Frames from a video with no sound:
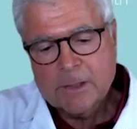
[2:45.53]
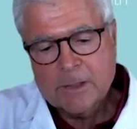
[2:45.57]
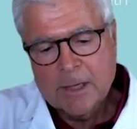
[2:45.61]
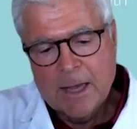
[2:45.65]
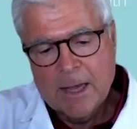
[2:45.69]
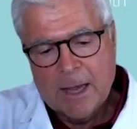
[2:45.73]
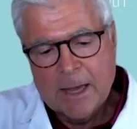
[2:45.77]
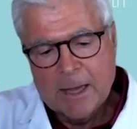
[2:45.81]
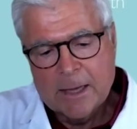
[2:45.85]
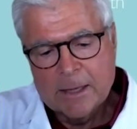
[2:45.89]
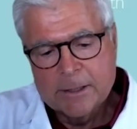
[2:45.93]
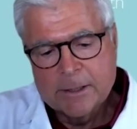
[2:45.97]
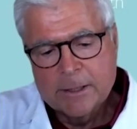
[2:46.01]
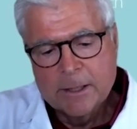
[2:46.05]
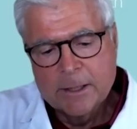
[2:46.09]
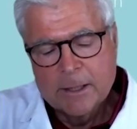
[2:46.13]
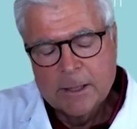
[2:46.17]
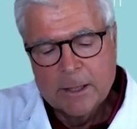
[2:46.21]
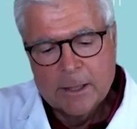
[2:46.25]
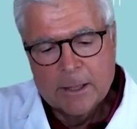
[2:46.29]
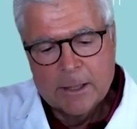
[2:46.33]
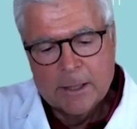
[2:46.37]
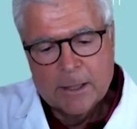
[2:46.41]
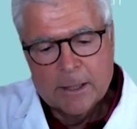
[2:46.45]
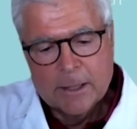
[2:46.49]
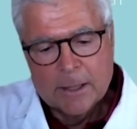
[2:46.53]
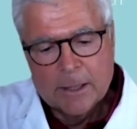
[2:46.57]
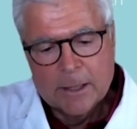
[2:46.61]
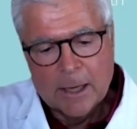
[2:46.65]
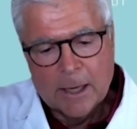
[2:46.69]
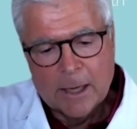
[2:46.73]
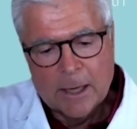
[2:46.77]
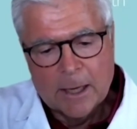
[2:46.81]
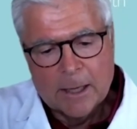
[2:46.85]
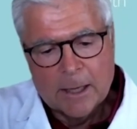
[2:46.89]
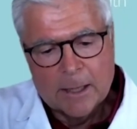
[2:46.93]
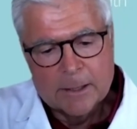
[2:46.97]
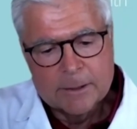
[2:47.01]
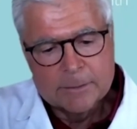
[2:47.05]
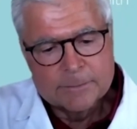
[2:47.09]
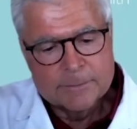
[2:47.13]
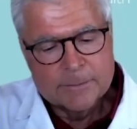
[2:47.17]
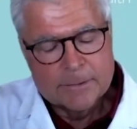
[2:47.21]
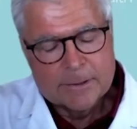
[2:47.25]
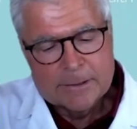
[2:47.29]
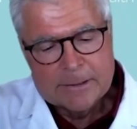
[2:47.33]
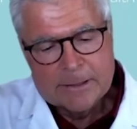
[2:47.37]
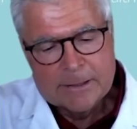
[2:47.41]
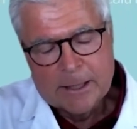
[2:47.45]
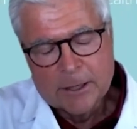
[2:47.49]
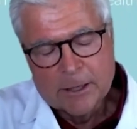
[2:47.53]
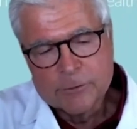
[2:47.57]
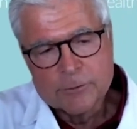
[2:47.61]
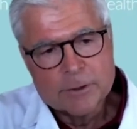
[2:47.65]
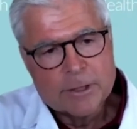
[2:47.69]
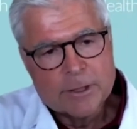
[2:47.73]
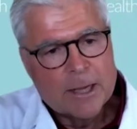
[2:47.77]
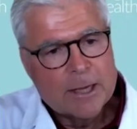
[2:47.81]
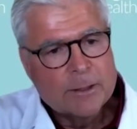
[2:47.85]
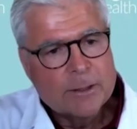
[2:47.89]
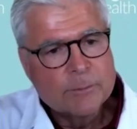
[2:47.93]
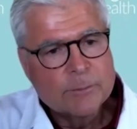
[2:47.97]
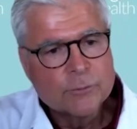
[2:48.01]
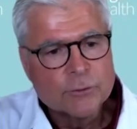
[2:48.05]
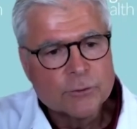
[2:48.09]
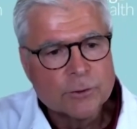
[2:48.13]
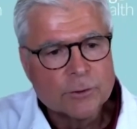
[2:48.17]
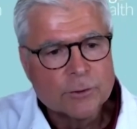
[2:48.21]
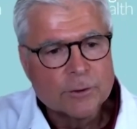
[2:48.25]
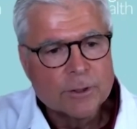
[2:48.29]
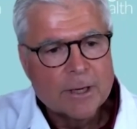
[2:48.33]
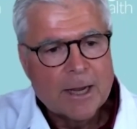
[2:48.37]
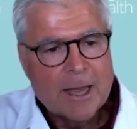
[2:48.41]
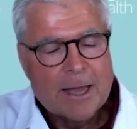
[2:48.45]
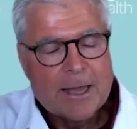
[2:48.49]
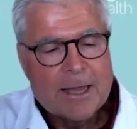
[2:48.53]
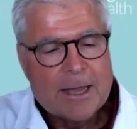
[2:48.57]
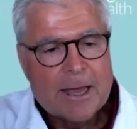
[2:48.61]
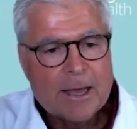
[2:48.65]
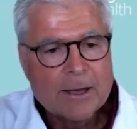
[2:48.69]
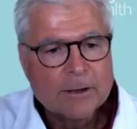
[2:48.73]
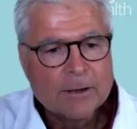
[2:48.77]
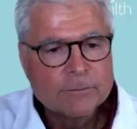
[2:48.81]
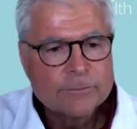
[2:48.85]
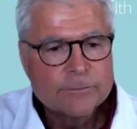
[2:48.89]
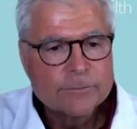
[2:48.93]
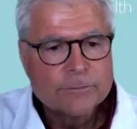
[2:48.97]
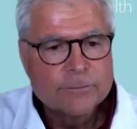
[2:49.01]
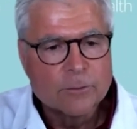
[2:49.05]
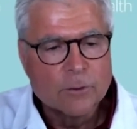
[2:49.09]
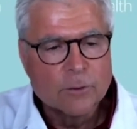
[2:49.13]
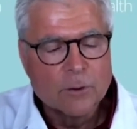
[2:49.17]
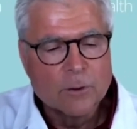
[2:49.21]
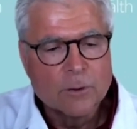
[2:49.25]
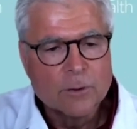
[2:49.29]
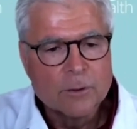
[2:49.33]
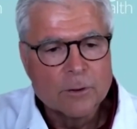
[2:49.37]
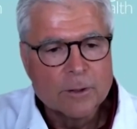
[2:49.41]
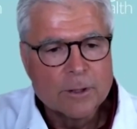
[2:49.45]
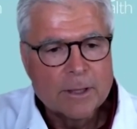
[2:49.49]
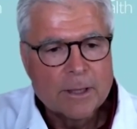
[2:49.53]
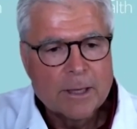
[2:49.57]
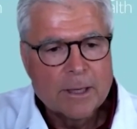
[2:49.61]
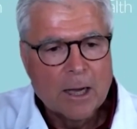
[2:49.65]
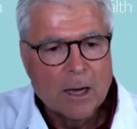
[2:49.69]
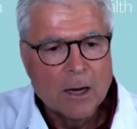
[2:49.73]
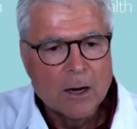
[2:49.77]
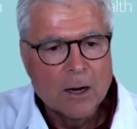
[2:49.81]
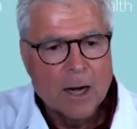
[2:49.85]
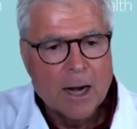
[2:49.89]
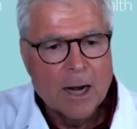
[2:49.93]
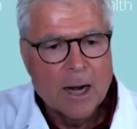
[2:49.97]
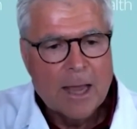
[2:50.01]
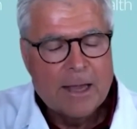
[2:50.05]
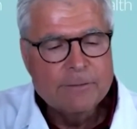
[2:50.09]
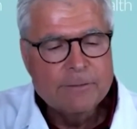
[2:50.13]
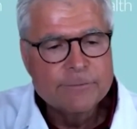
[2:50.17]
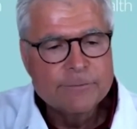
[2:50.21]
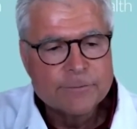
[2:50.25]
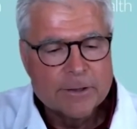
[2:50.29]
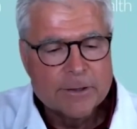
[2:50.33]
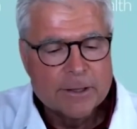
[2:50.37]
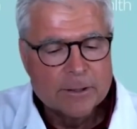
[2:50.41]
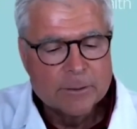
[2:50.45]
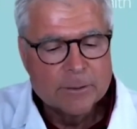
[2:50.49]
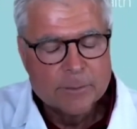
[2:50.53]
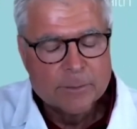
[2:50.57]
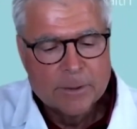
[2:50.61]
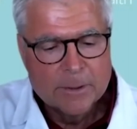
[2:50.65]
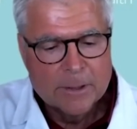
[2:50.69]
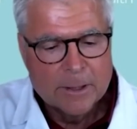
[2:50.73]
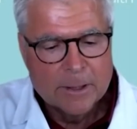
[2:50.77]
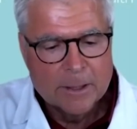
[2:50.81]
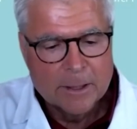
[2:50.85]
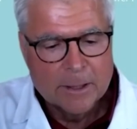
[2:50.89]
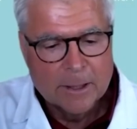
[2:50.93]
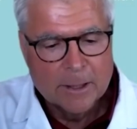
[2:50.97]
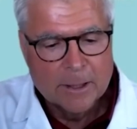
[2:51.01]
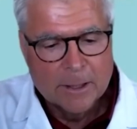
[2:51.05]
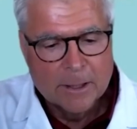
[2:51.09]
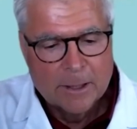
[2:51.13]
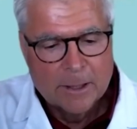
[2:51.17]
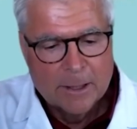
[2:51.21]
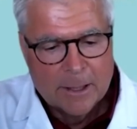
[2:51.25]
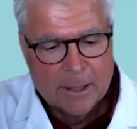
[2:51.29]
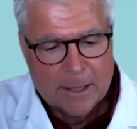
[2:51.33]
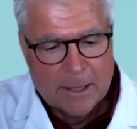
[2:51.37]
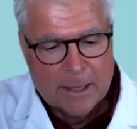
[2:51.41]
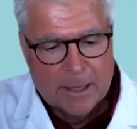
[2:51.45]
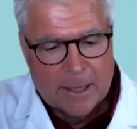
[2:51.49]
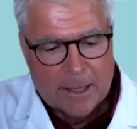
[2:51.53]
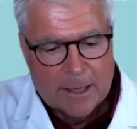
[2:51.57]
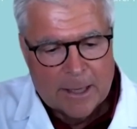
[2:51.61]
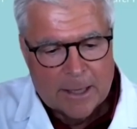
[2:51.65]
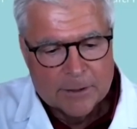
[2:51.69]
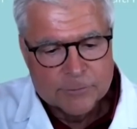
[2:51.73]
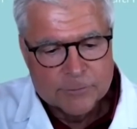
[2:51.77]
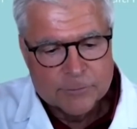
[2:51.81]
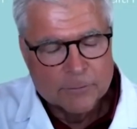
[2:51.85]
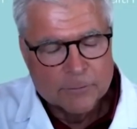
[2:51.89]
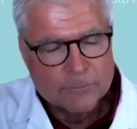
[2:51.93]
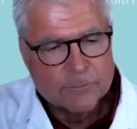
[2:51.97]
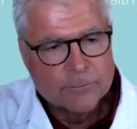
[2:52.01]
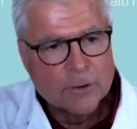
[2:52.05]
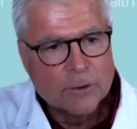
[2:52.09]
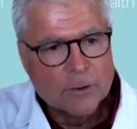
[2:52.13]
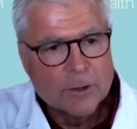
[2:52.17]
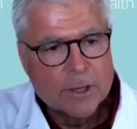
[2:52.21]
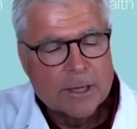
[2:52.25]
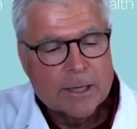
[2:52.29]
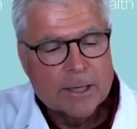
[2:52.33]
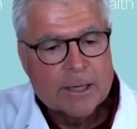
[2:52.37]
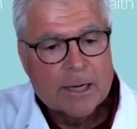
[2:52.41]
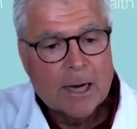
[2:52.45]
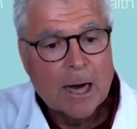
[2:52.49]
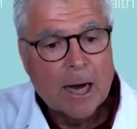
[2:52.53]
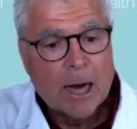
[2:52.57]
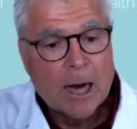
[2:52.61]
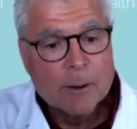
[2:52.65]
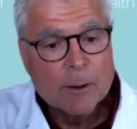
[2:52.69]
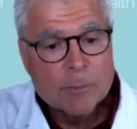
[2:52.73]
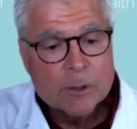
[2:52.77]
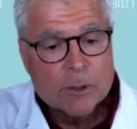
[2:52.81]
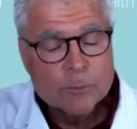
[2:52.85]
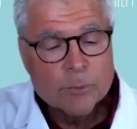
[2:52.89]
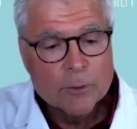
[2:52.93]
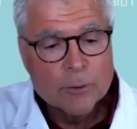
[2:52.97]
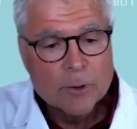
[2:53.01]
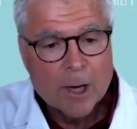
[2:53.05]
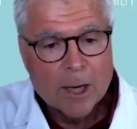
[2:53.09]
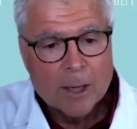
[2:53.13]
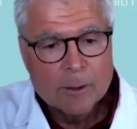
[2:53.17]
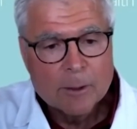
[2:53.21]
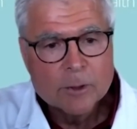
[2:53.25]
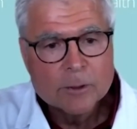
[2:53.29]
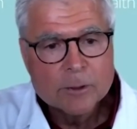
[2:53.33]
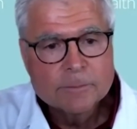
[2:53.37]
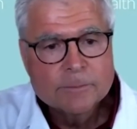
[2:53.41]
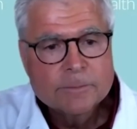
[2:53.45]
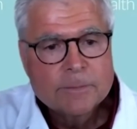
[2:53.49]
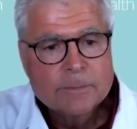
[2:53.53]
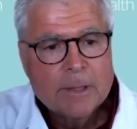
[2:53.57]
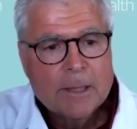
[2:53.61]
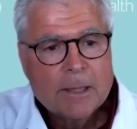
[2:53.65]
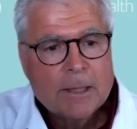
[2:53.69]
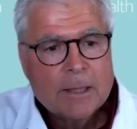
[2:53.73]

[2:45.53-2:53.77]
And uh, the other names are AF or uh, AFib. Uh, it's a very common problem.